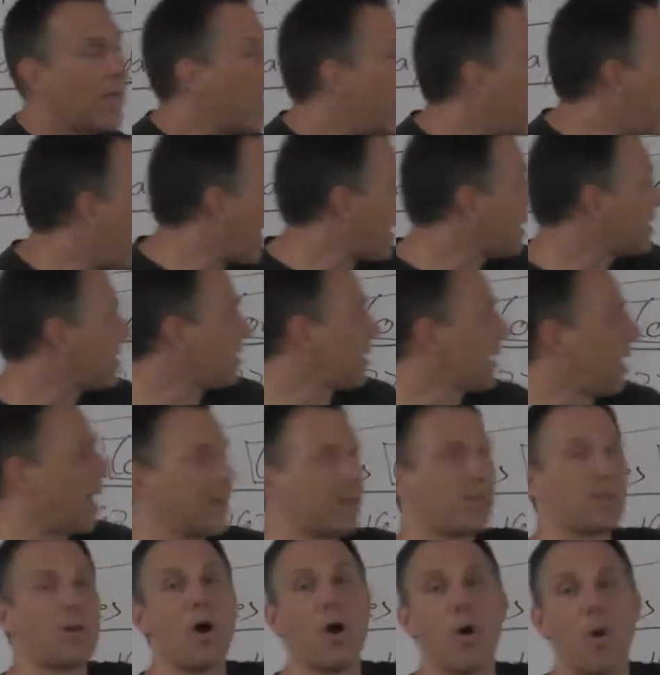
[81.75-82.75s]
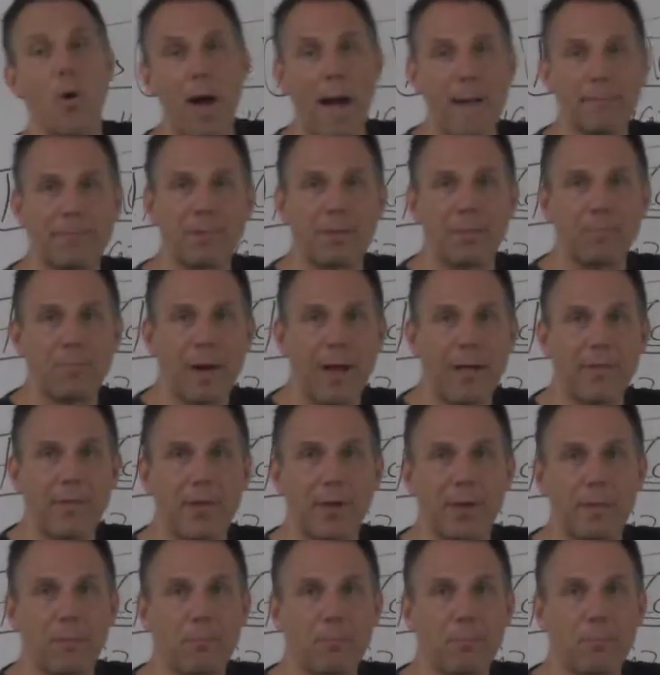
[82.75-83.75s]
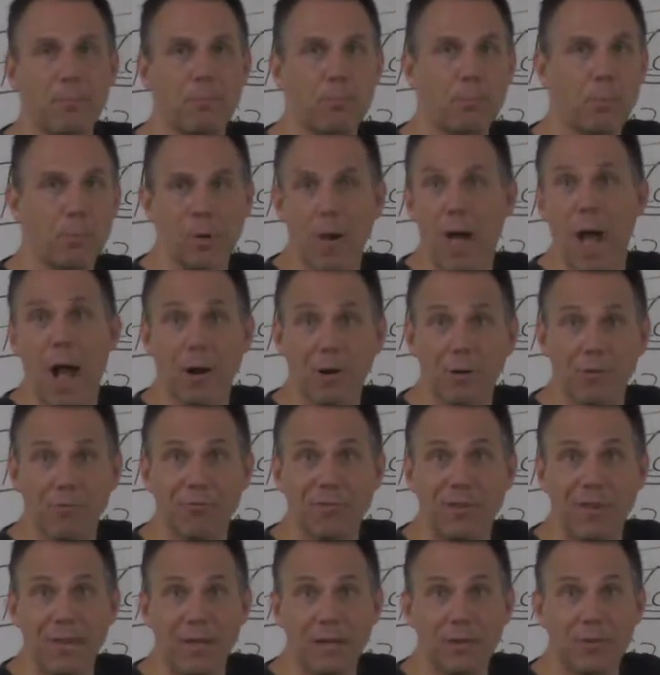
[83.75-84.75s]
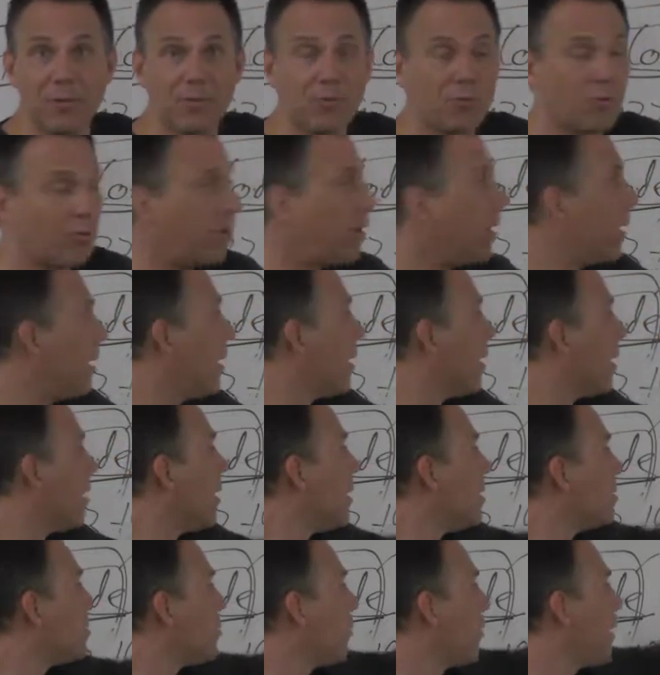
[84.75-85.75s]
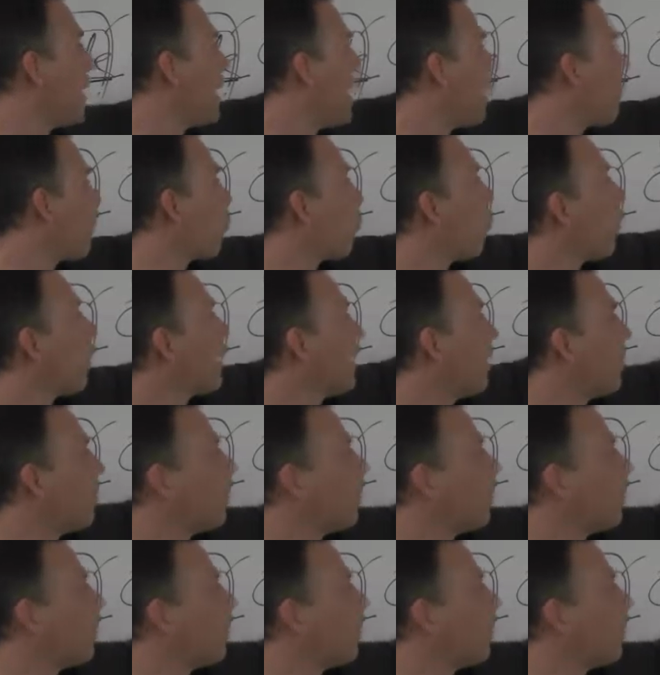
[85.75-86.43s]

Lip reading: X got co-opted by the pornography industry, so they kept working